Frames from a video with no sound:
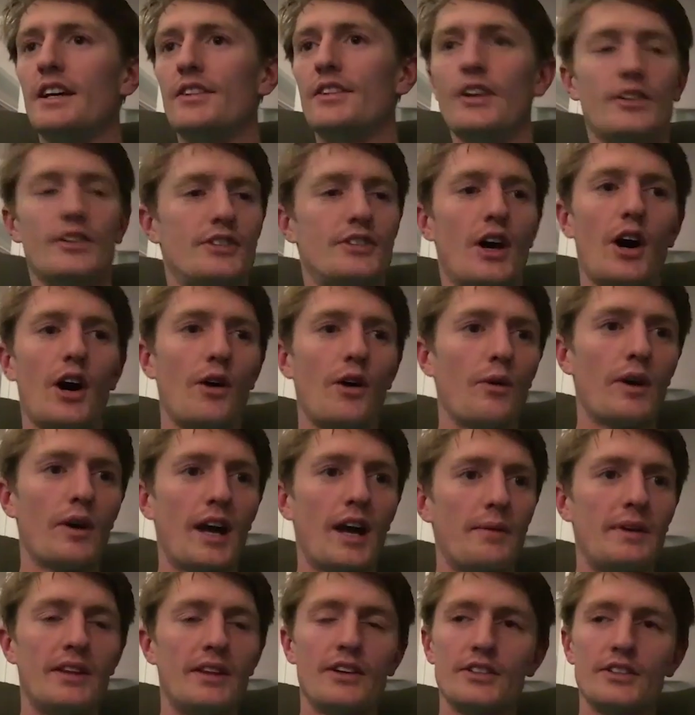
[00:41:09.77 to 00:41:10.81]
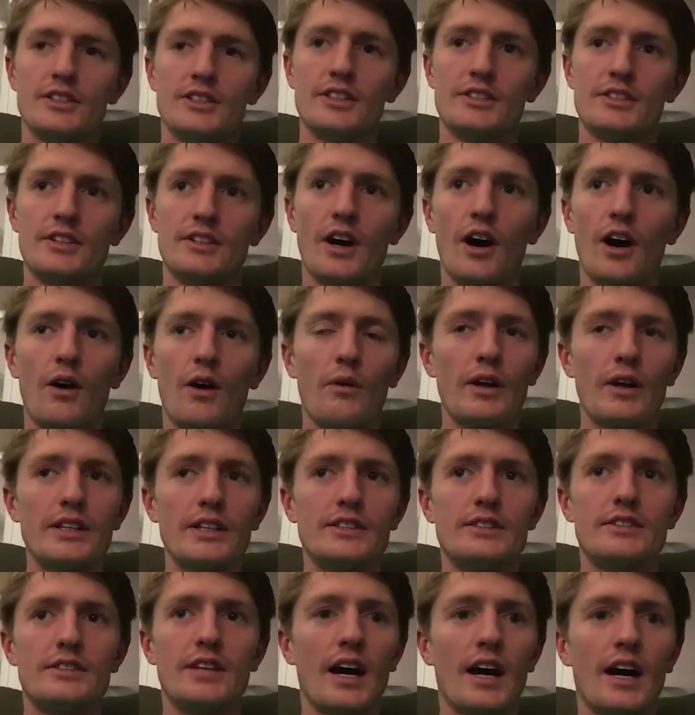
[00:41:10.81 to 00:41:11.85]
there's just always
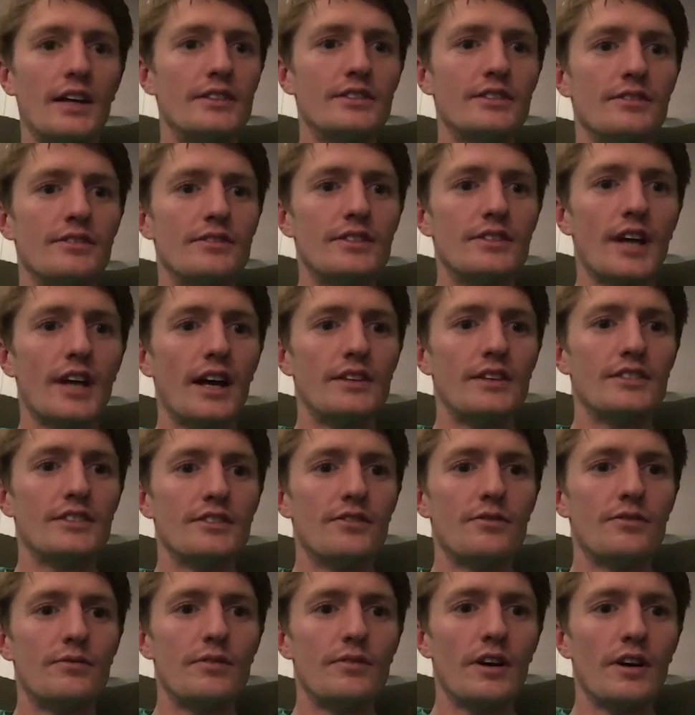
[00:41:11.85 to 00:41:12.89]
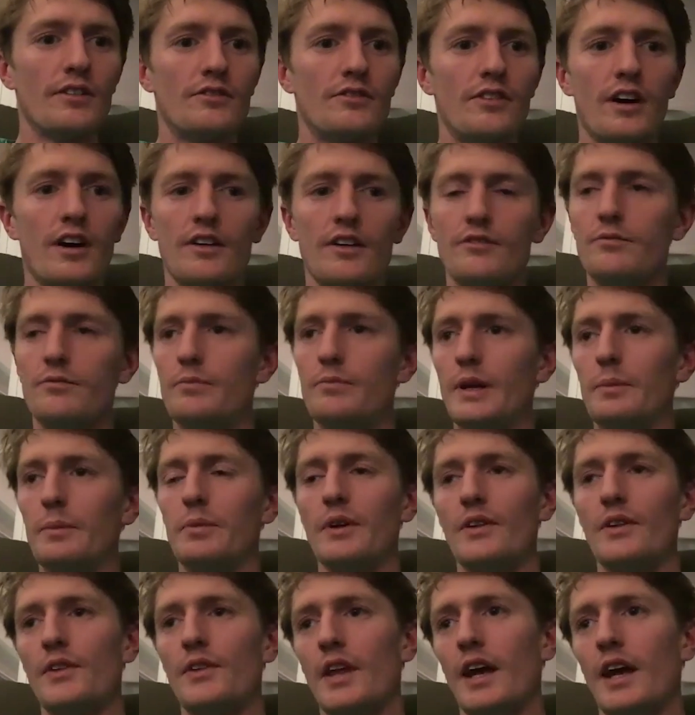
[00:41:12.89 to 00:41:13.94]
tons and tons of
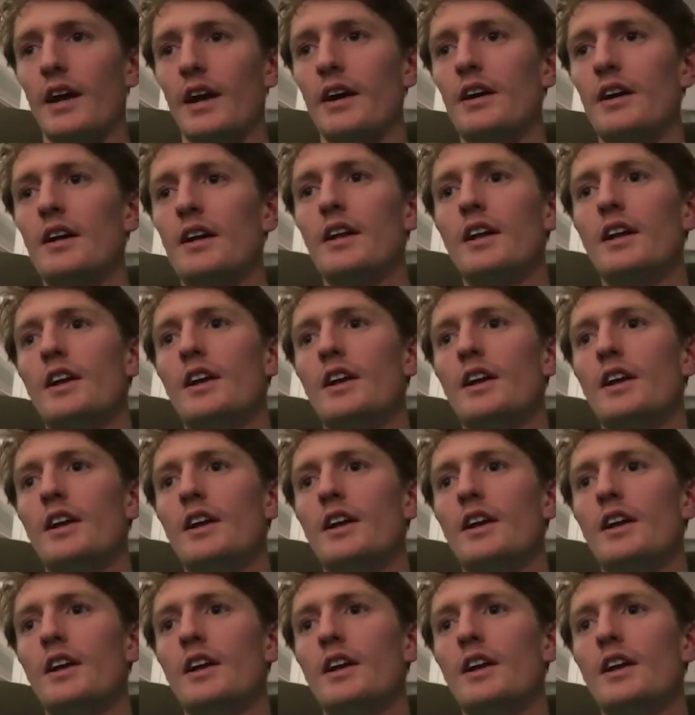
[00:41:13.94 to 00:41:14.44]
people in there.